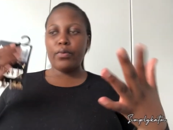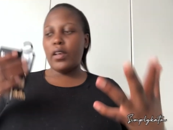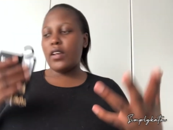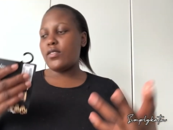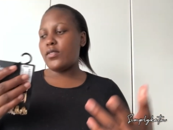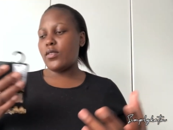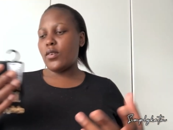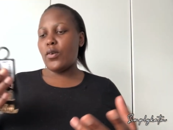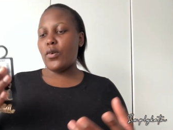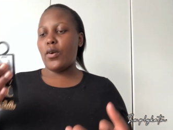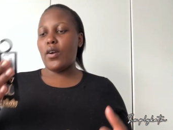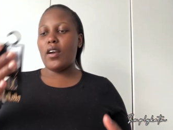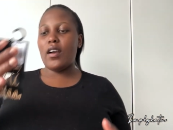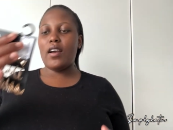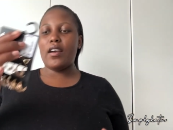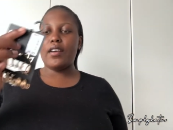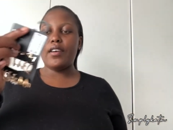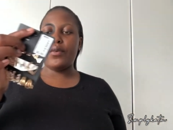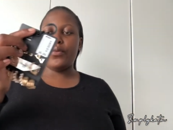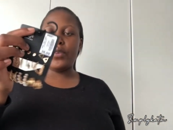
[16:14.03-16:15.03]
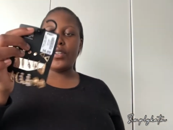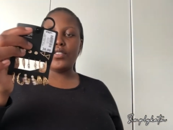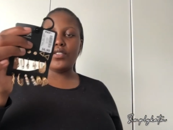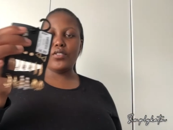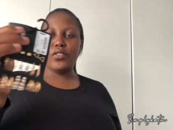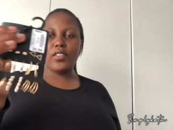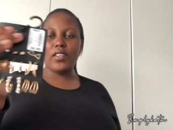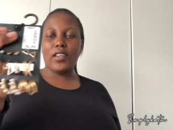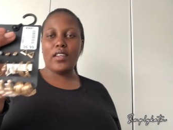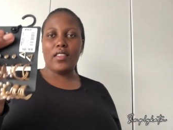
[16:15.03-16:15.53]
so I wanted
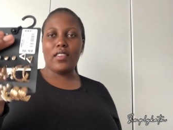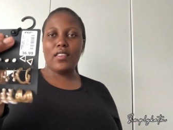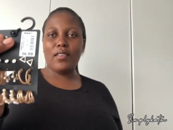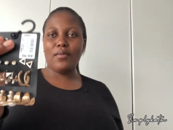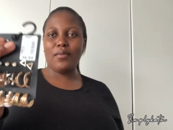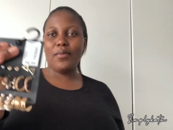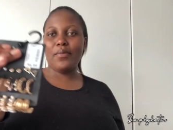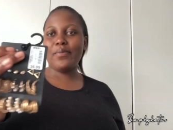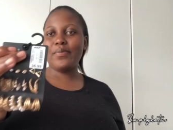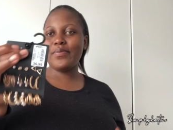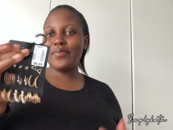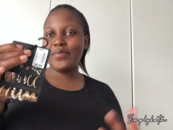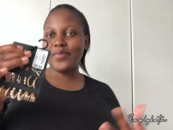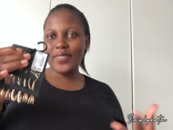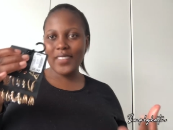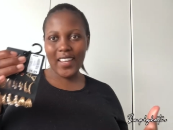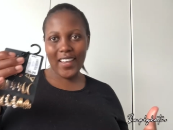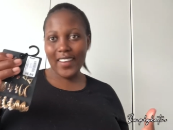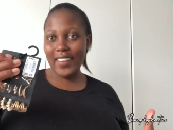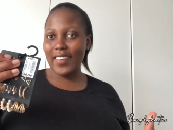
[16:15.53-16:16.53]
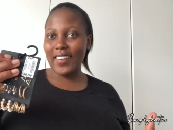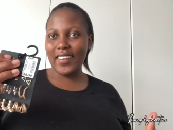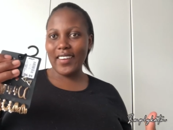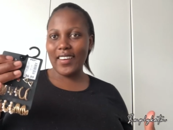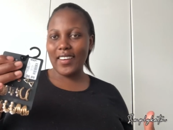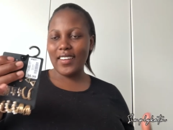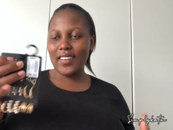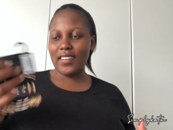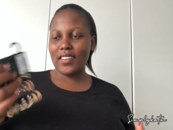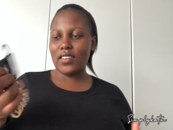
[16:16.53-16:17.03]
to get them
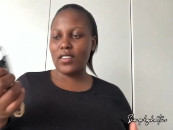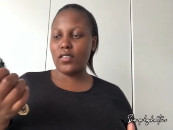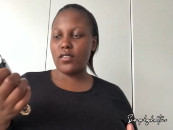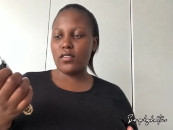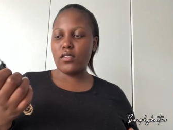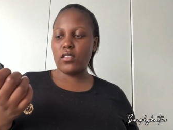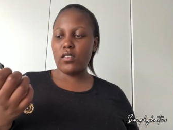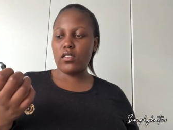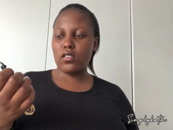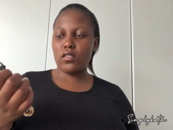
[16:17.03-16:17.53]
again because they're